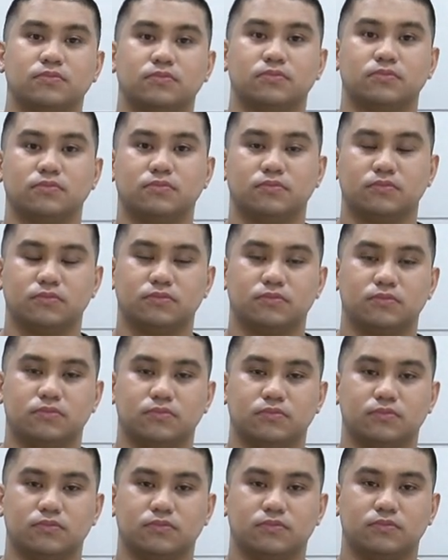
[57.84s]

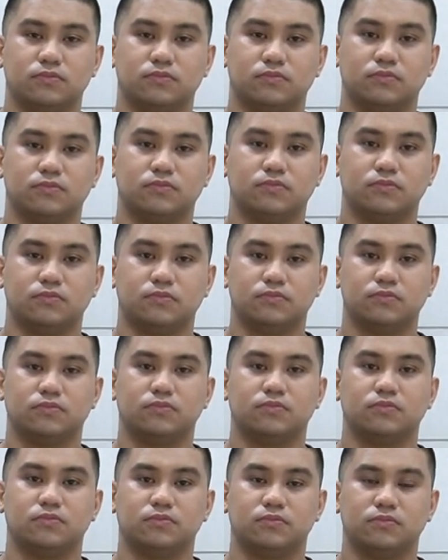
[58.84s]

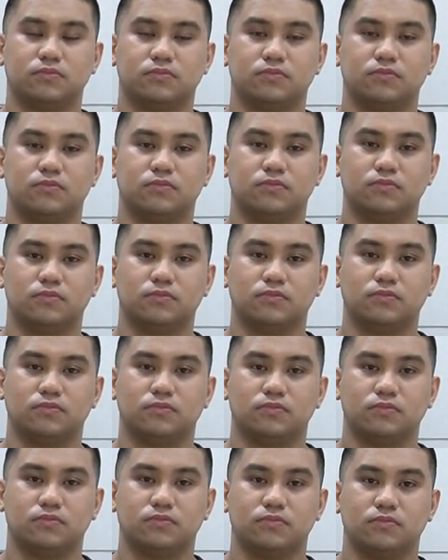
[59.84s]

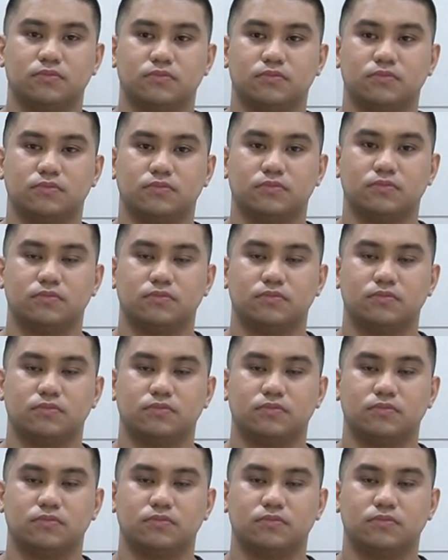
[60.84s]
[no speech]